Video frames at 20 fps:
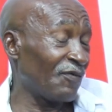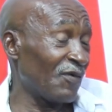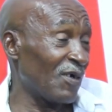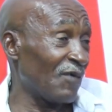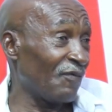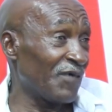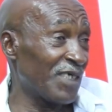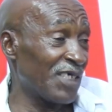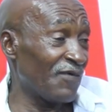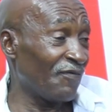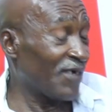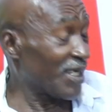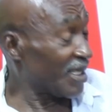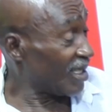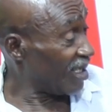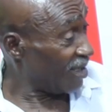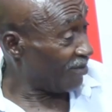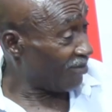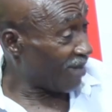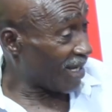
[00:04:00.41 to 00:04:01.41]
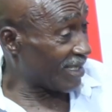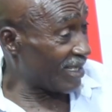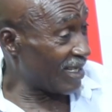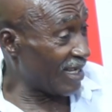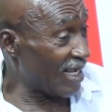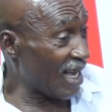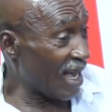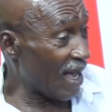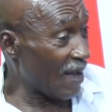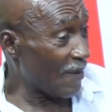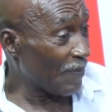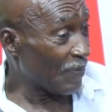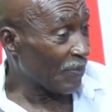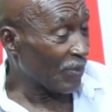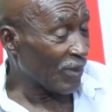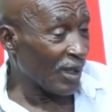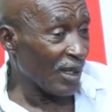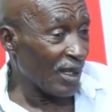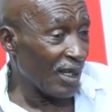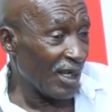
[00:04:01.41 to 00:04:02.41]
she fishing vessel in the basia.
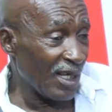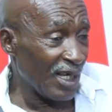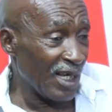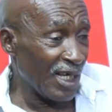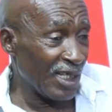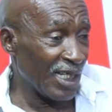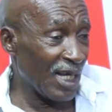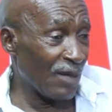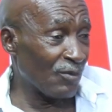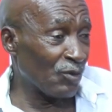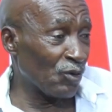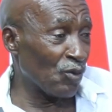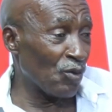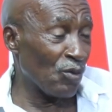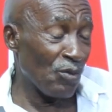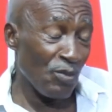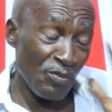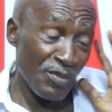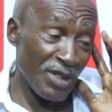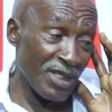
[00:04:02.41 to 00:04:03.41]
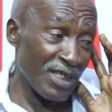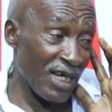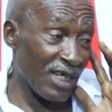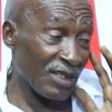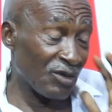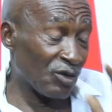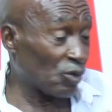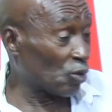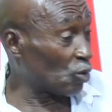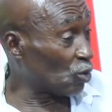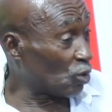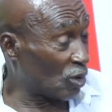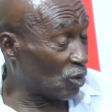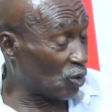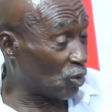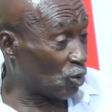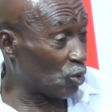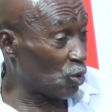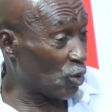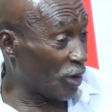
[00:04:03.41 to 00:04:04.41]
Enam no menya
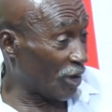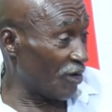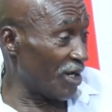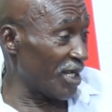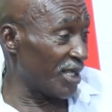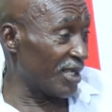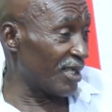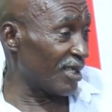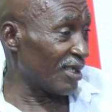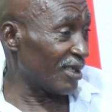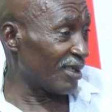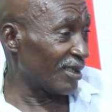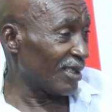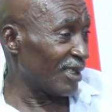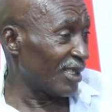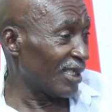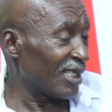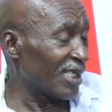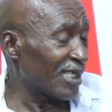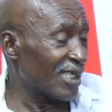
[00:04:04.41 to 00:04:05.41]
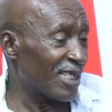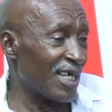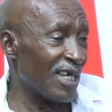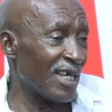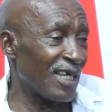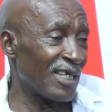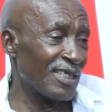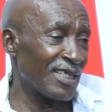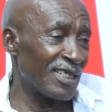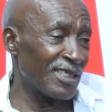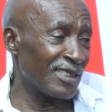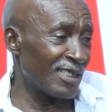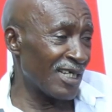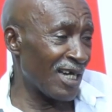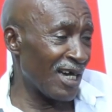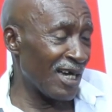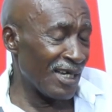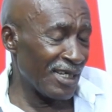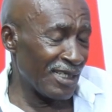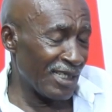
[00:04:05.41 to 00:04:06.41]
2 crate. Say
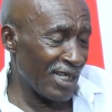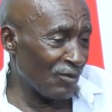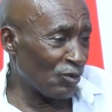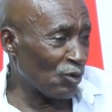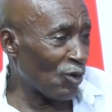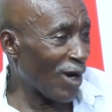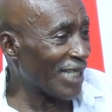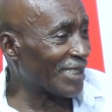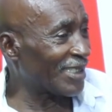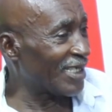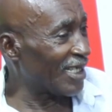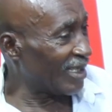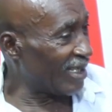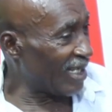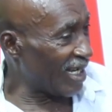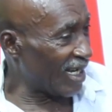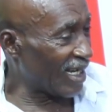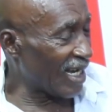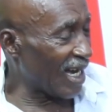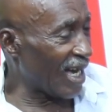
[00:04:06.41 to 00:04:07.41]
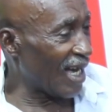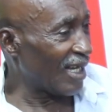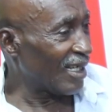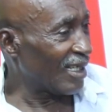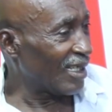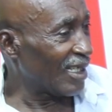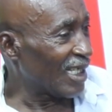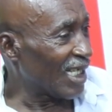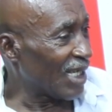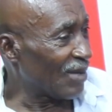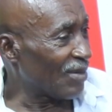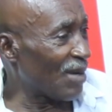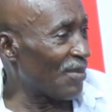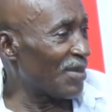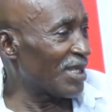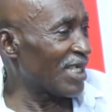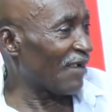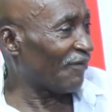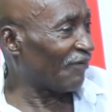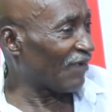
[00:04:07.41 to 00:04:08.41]
yenya enam no achendeka. If you
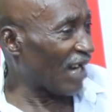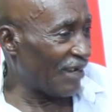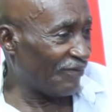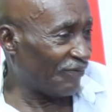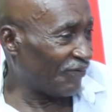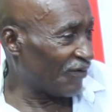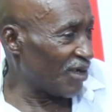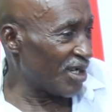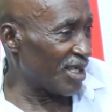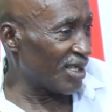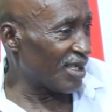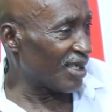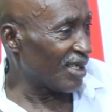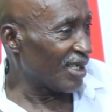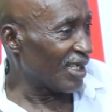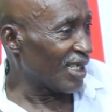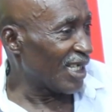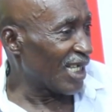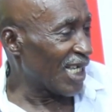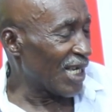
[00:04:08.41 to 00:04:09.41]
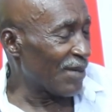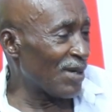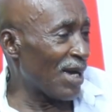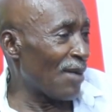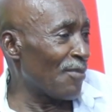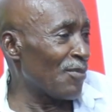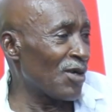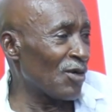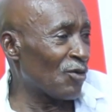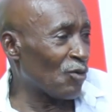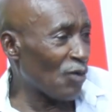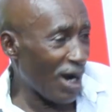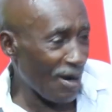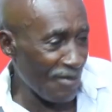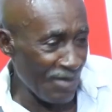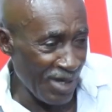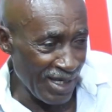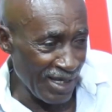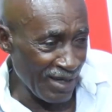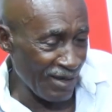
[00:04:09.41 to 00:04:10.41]
menya 5 crate. Ebi ami
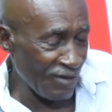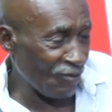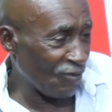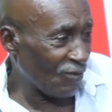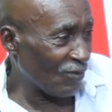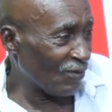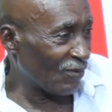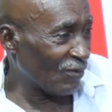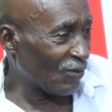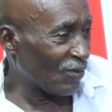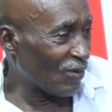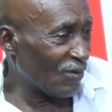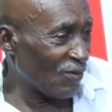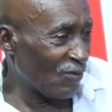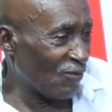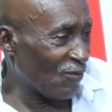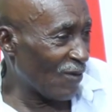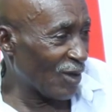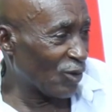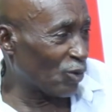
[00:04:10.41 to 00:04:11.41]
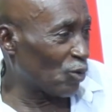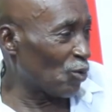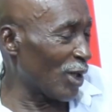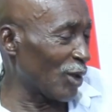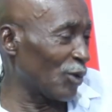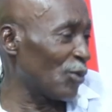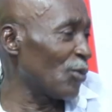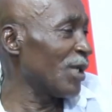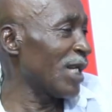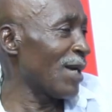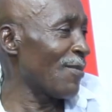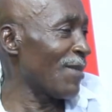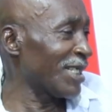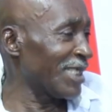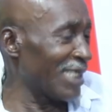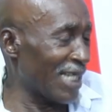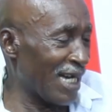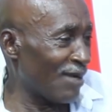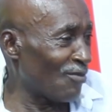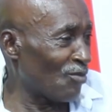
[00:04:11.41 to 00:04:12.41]
kwa me ye 1 to 1 to 2 na
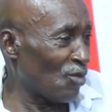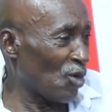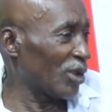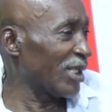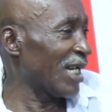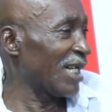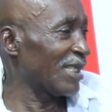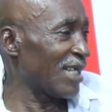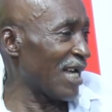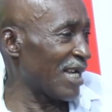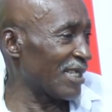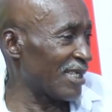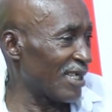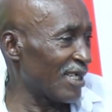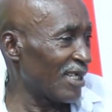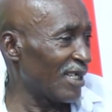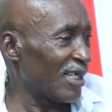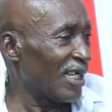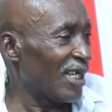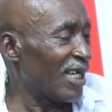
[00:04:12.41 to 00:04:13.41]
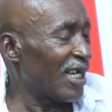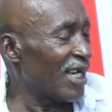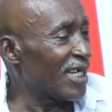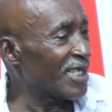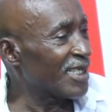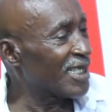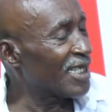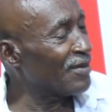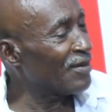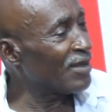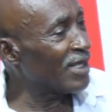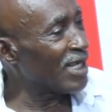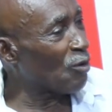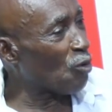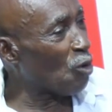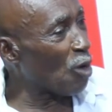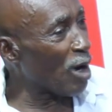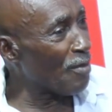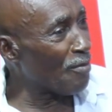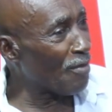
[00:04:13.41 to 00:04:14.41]
manya more than that. Enti
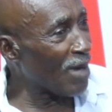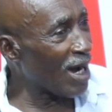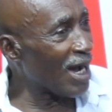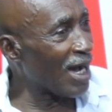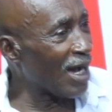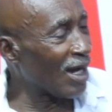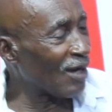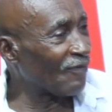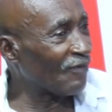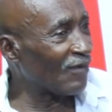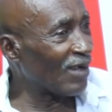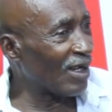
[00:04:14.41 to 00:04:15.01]
we ma